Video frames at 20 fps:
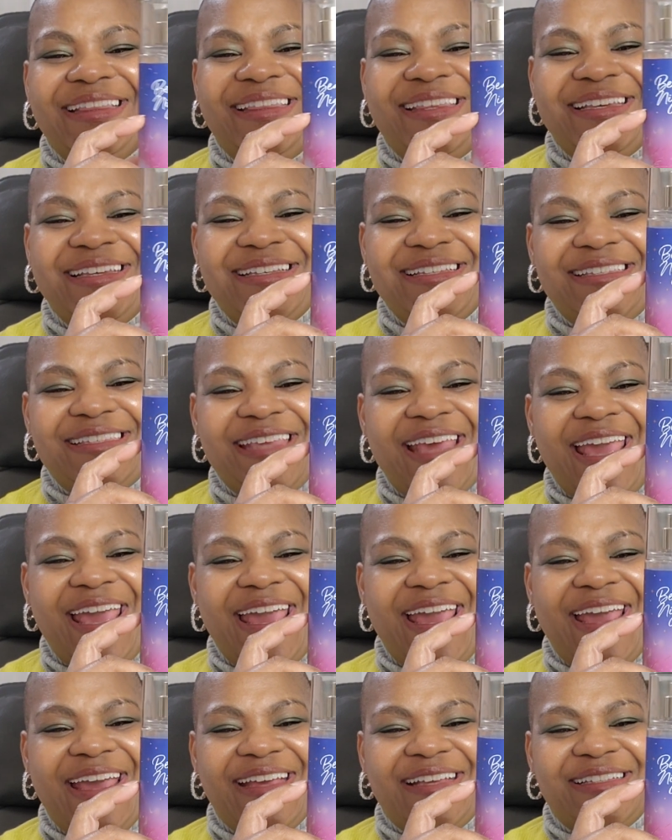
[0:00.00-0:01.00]
This
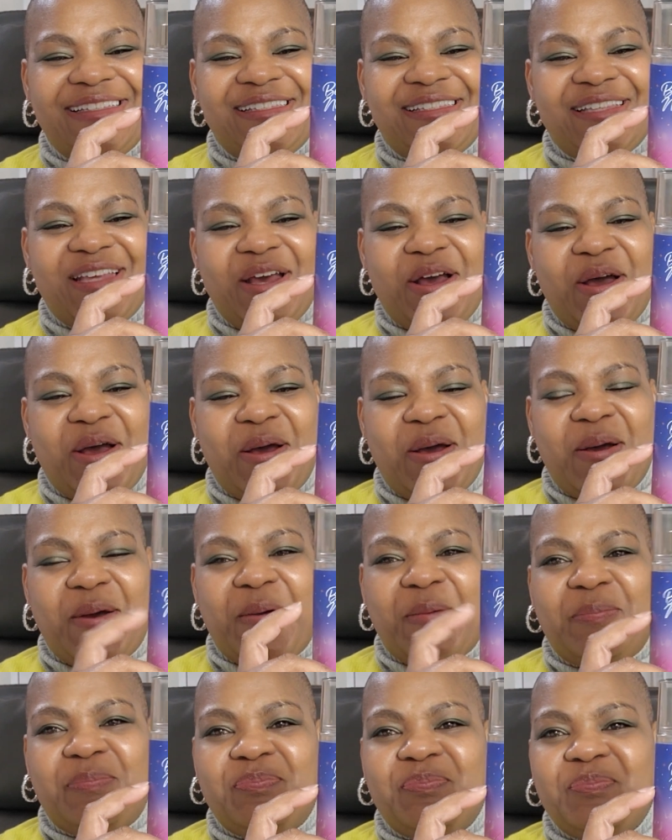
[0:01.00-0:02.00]
has
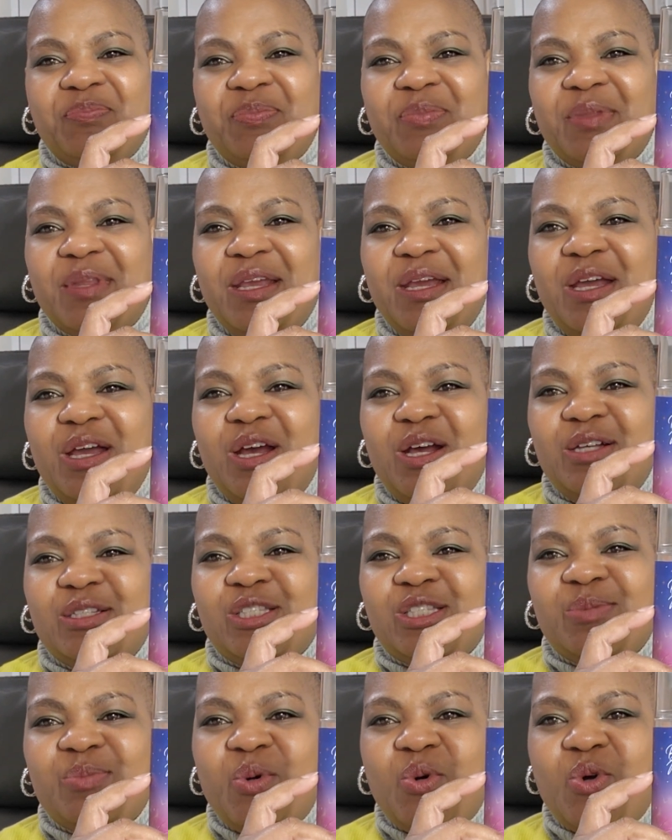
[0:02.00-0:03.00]

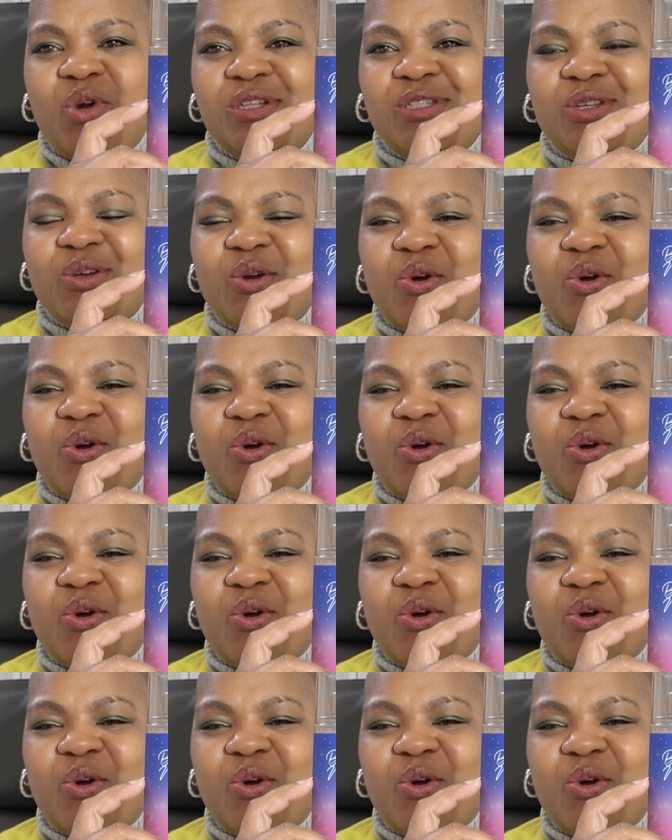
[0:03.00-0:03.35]
s'mores,